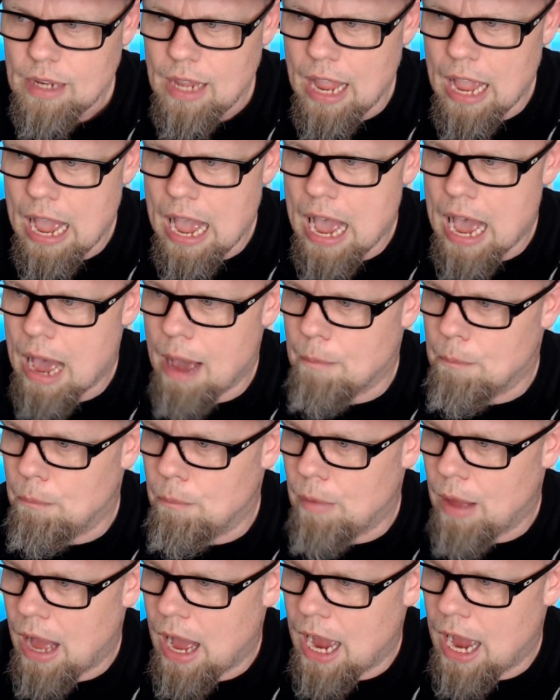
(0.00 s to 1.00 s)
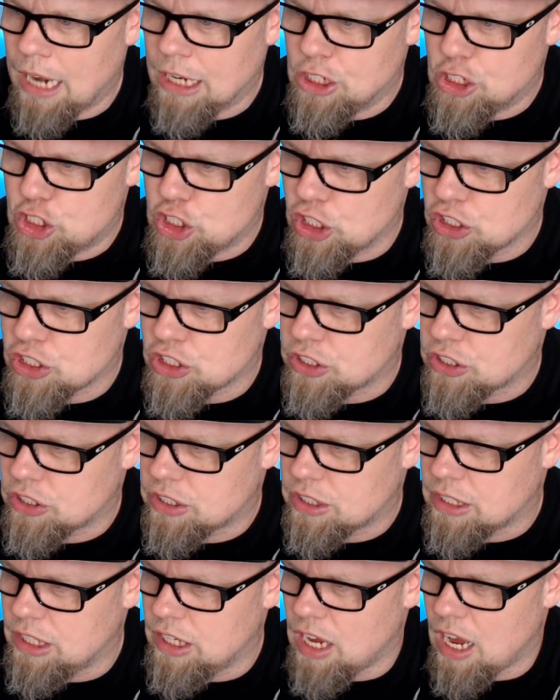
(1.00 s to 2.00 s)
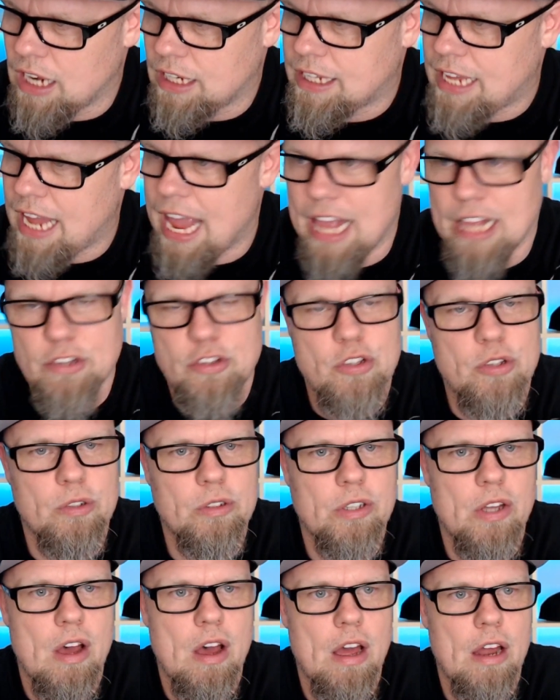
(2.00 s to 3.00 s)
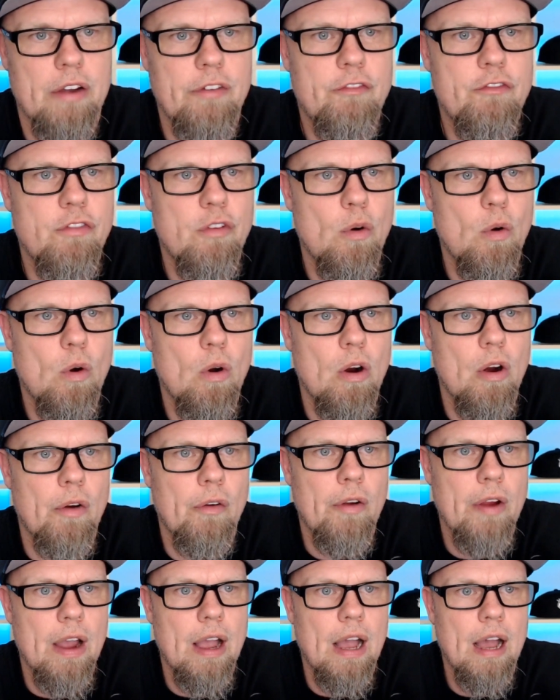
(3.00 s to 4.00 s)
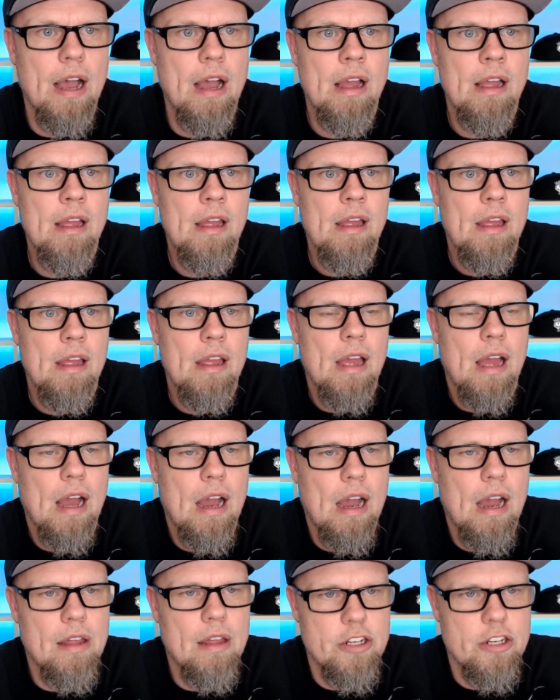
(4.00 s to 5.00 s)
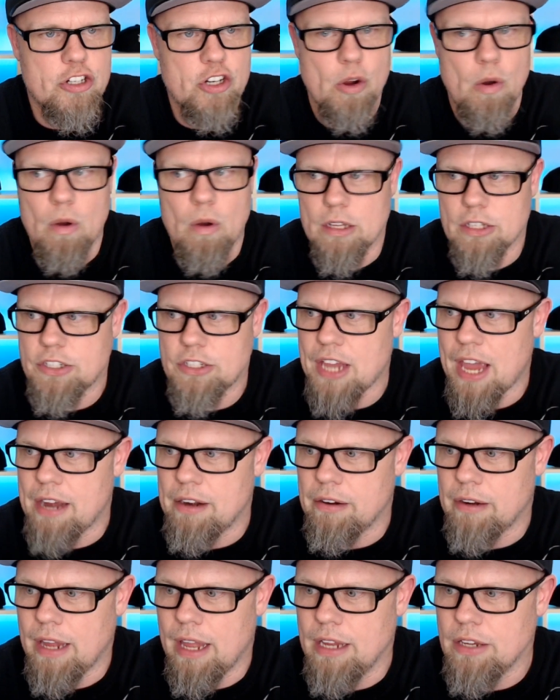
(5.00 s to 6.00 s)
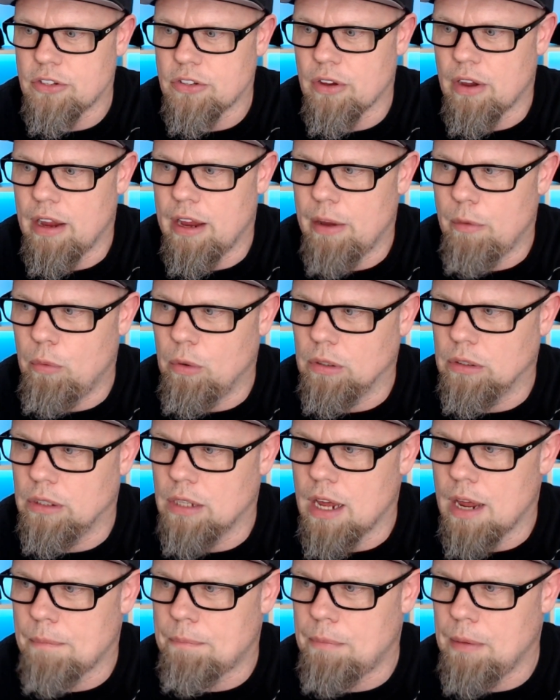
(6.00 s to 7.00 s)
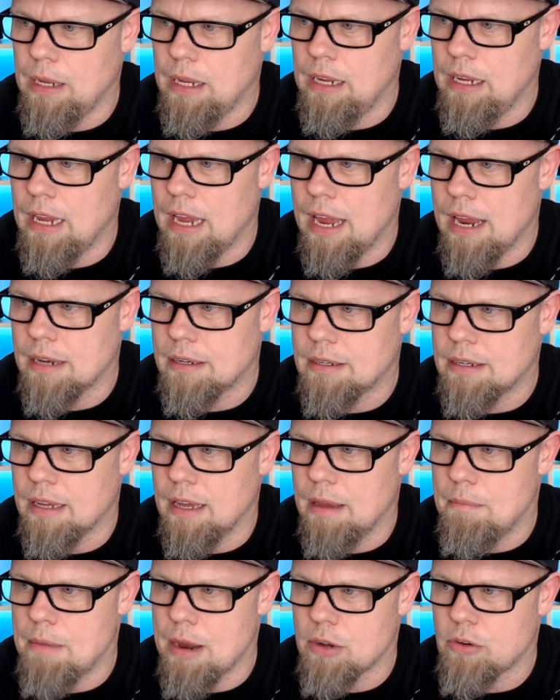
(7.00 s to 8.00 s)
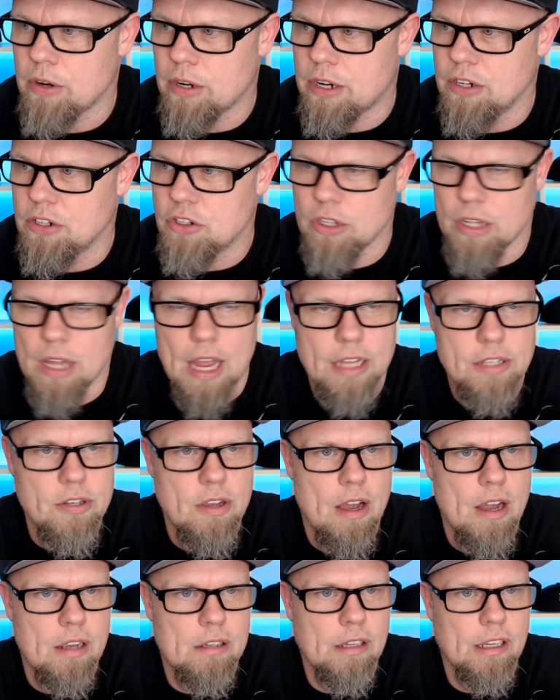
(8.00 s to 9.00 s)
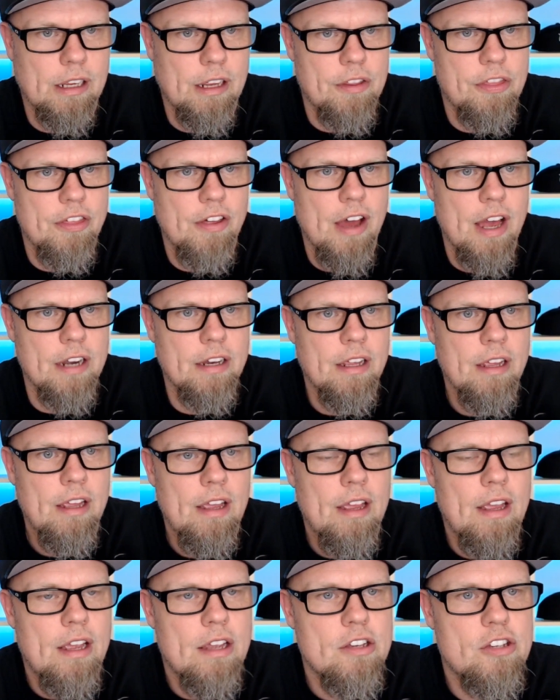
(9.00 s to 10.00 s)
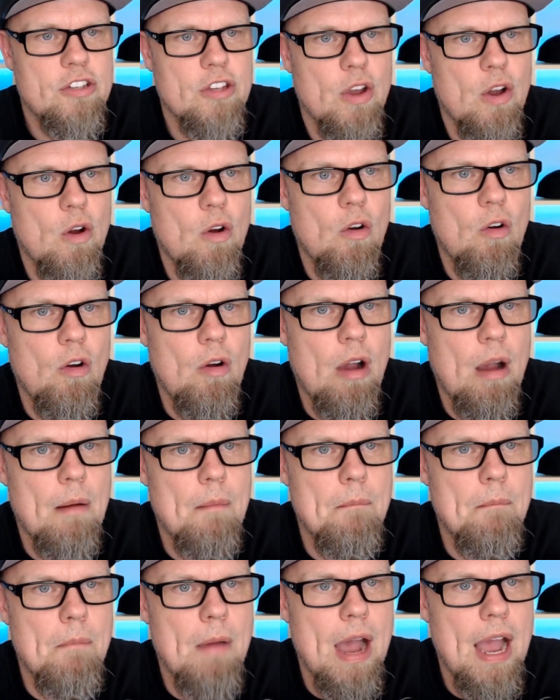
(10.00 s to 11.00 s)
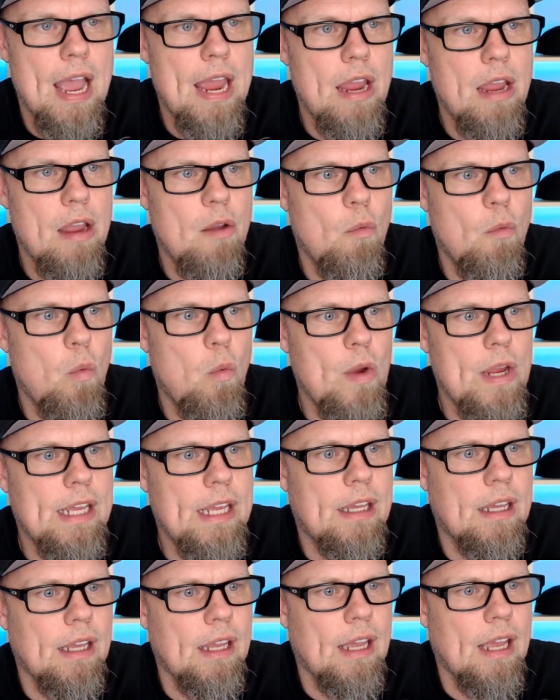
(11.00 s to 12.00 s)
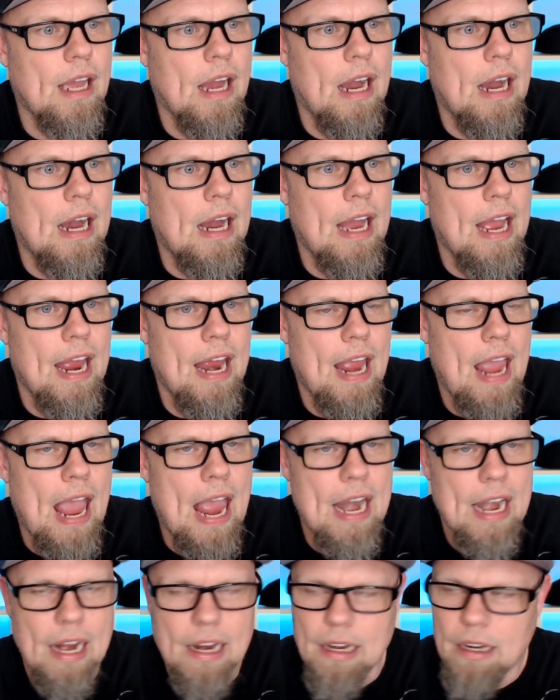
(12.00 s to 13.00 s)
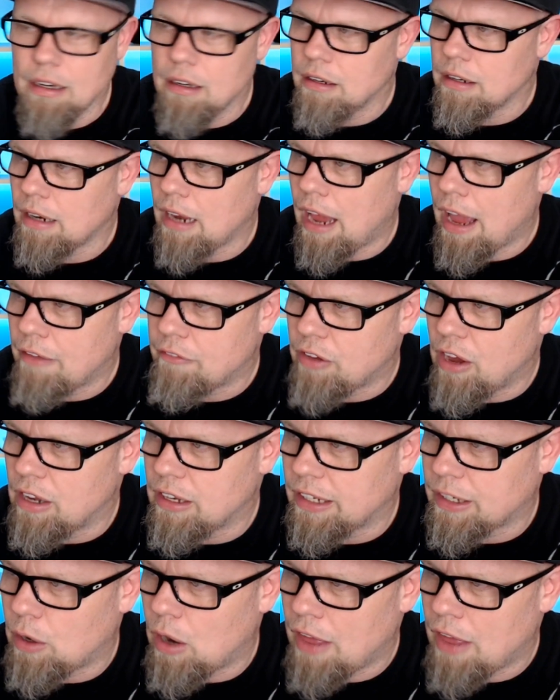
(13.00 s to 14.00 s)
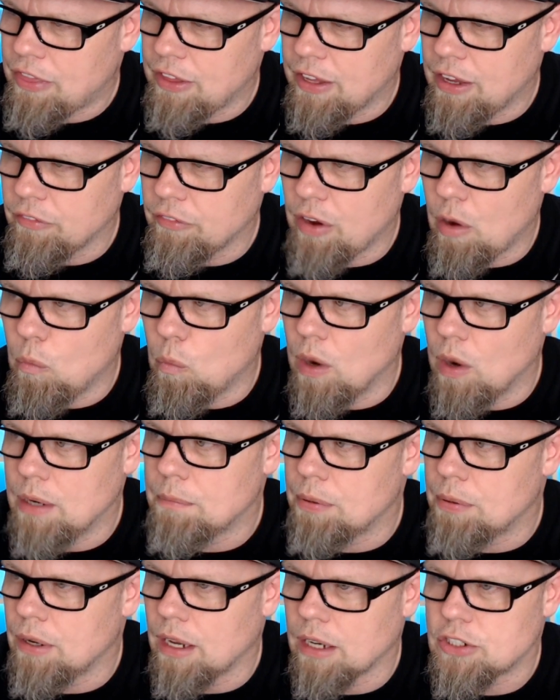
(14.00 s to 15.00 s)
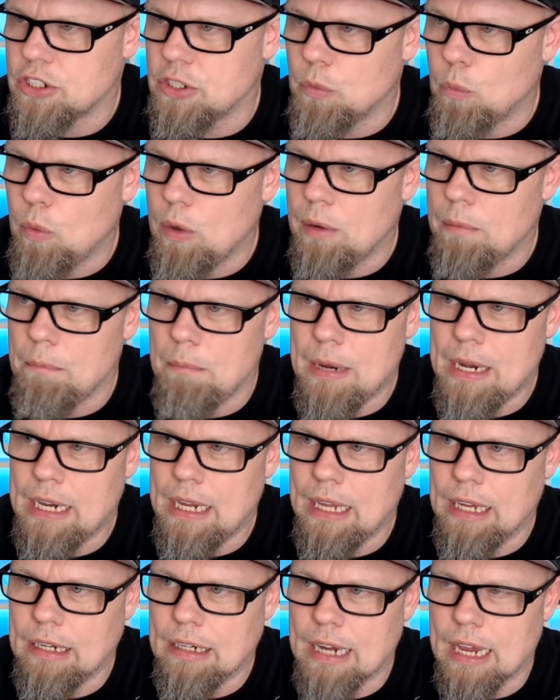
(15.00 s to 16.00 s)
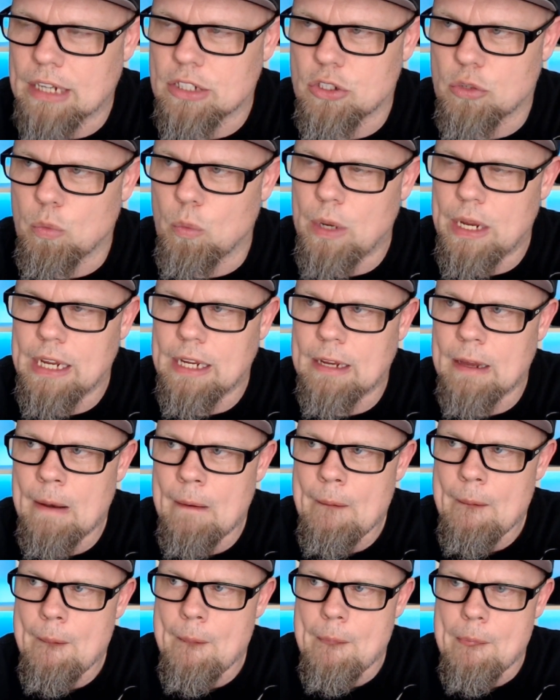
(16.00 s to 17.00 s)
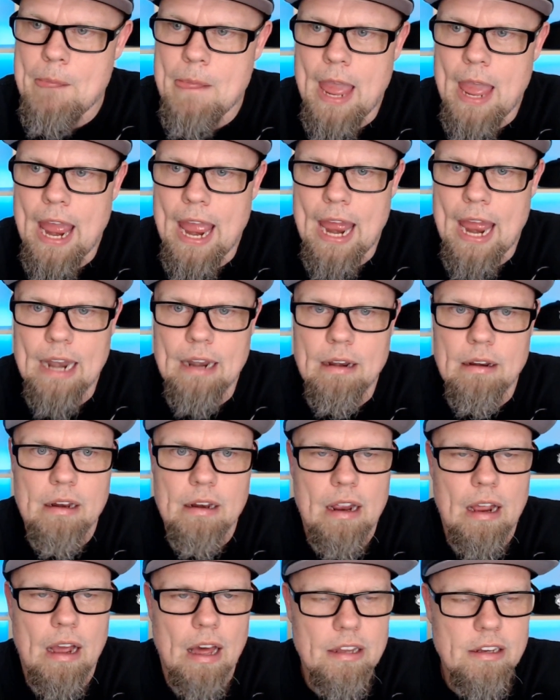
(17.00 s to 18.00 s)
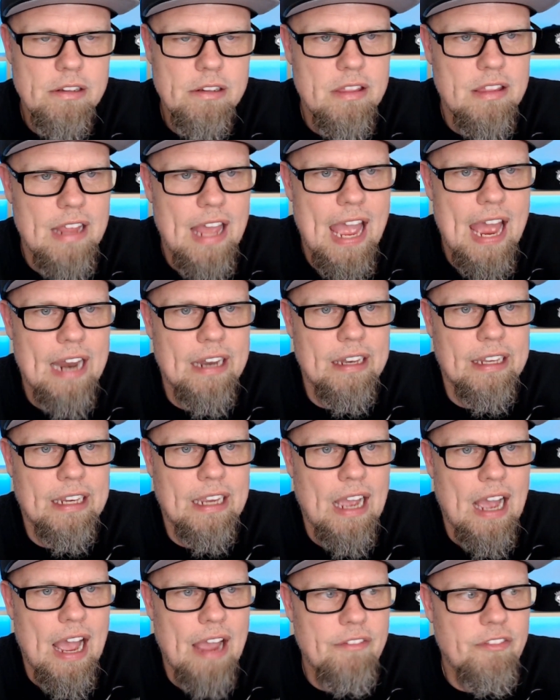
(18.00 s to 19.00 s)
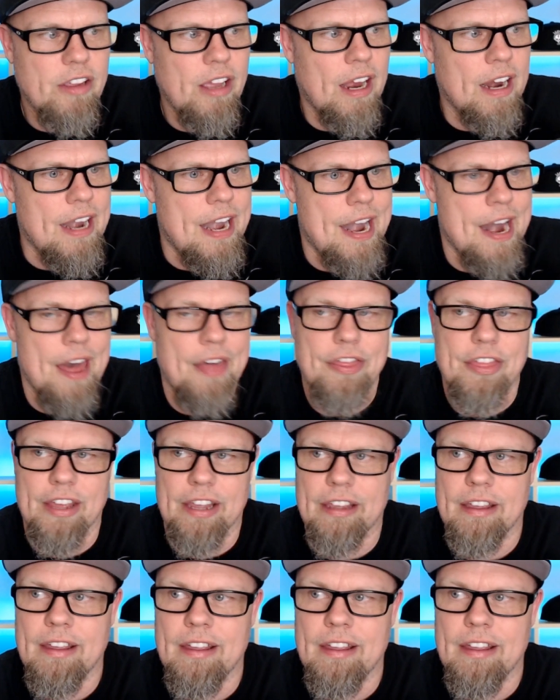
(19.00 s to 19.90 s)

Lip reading: I just got canceled on for the show on Saturday, so I will not be at Metric and July Talk like I thought. So my week, and I think I've got one production meeting next week, and other than that, like I've got nothing.